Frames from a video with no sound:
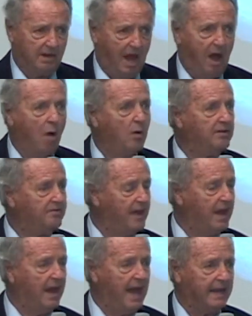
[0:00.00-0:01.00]
I always
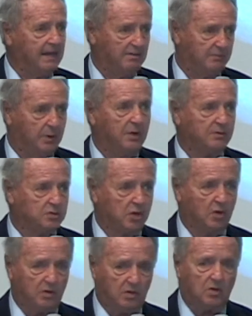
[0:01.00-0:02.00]
felt like, and it's pretty
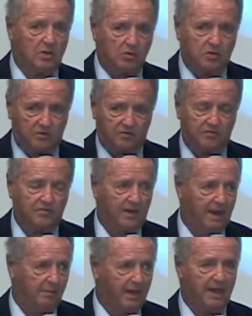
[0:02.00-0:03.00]
true, and you coaches
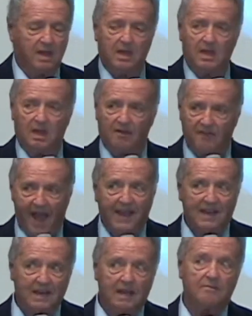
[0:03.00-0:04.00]
the same way, if I
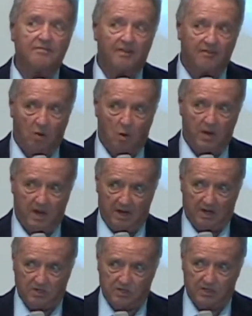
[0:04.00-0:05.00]
can get them for 4
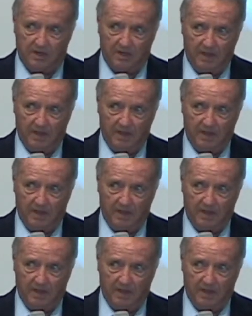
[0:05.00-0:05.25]
years,